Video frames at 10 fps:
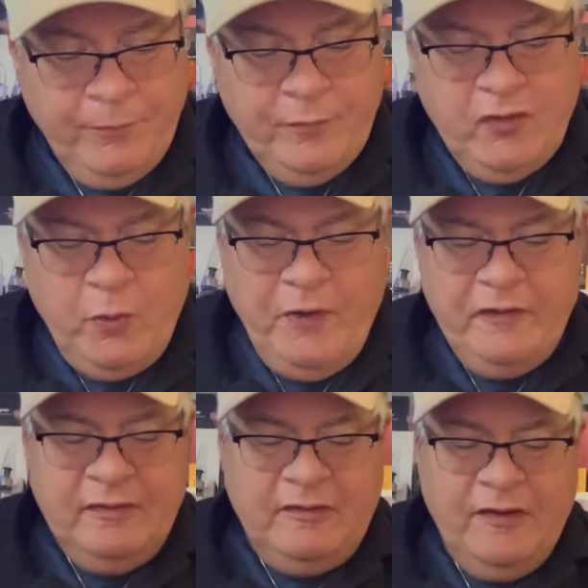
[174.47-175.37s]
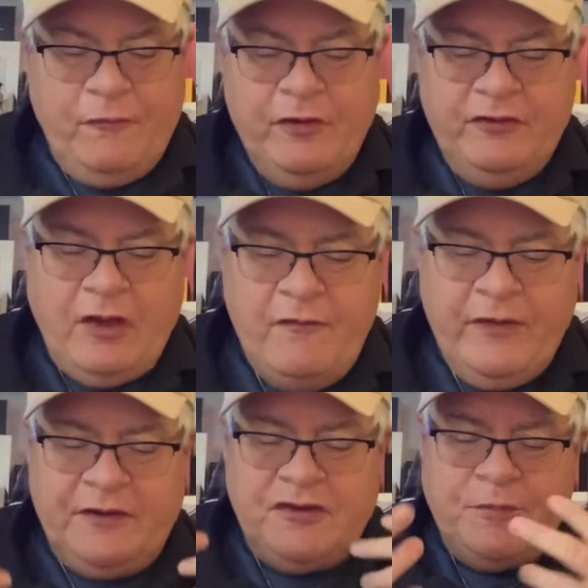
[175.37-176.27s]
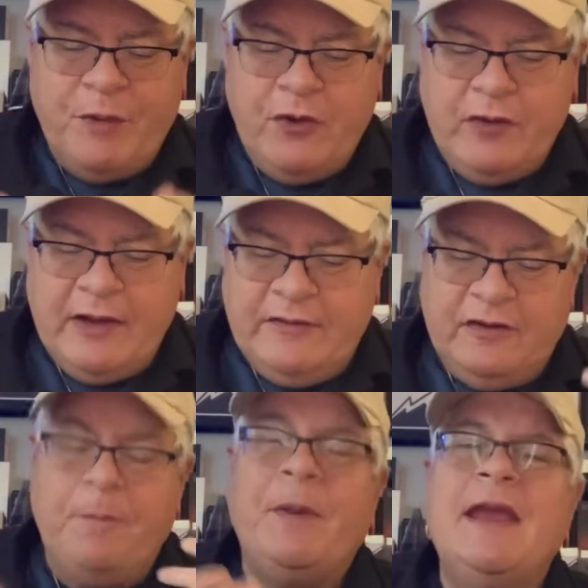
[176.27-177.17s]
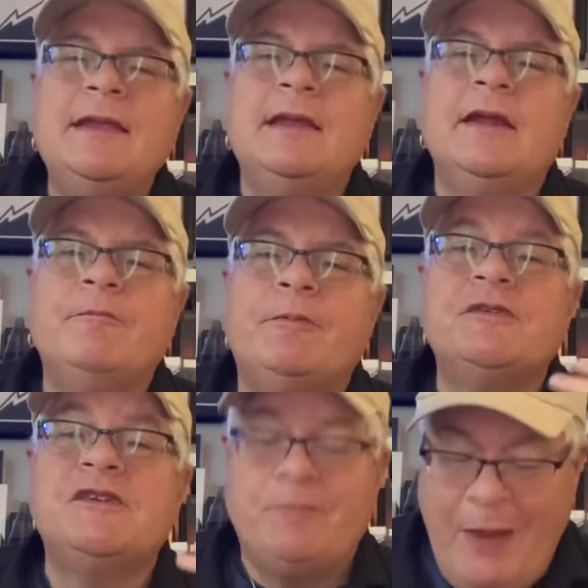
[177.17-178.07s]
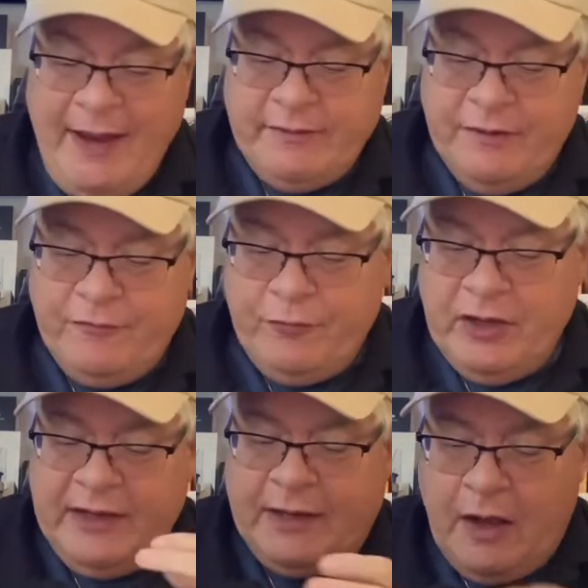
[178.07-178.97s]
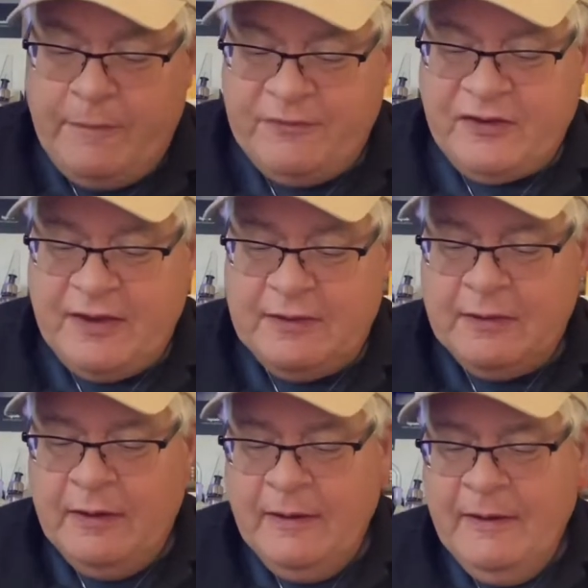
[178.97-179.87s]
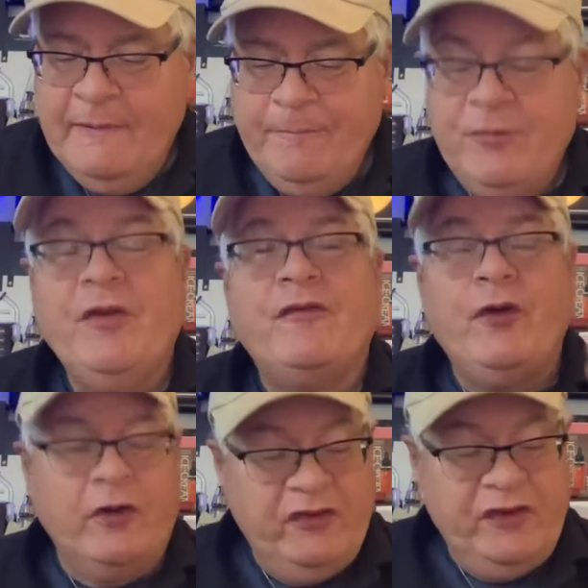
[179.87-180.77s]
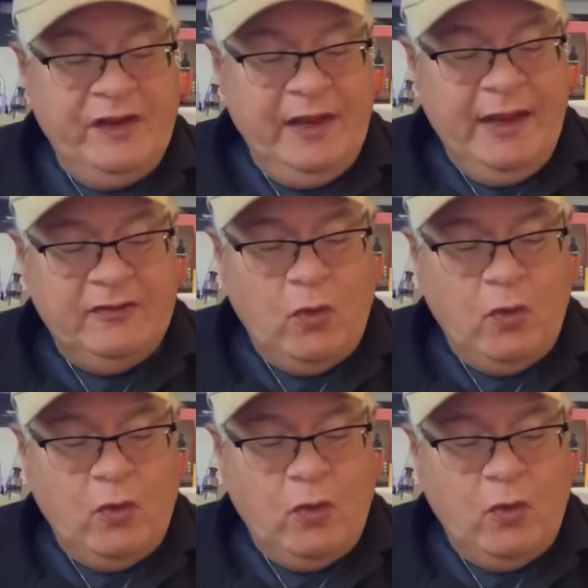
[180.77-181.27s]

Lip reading: It's where the difference of experience, opinion, and perspective really comes in. Diversity is a